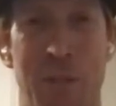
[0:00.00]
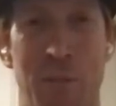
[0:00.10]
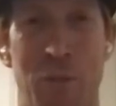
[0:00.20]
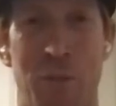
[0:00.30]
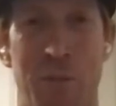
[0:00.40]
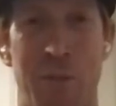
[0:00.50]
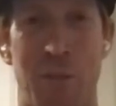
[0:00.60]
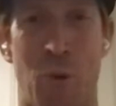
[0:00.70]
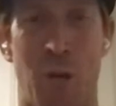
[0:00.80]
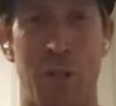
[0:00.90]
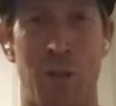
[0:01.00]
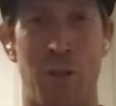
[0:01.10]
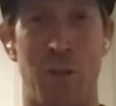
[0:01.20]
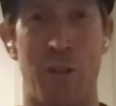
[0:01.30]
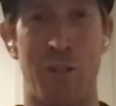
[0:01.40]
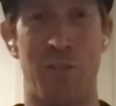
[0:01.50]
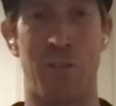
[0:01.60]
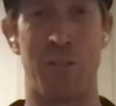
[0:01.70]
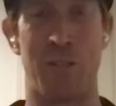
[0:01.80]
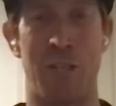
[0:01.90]
that we should have. Didn't quite dot the I's and
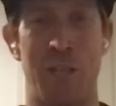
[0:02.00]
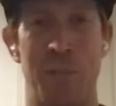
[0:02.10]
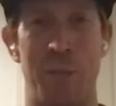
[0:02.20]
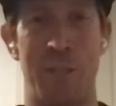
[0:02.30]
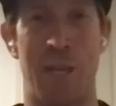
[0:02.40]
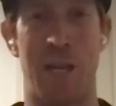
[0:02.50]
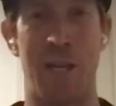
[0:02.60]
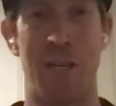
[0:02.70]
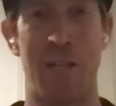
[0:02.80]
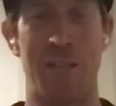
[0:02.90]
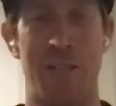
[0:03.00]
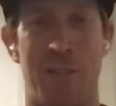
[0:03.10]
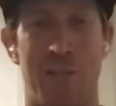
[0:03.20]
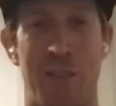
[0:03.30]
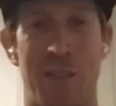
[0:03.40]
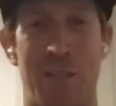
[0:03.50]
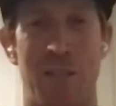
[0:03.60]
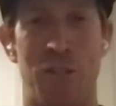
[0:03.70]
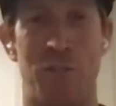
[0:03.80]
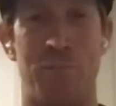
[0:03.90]
cross the T's, but still a fantastic
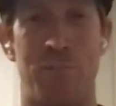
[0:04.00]
job.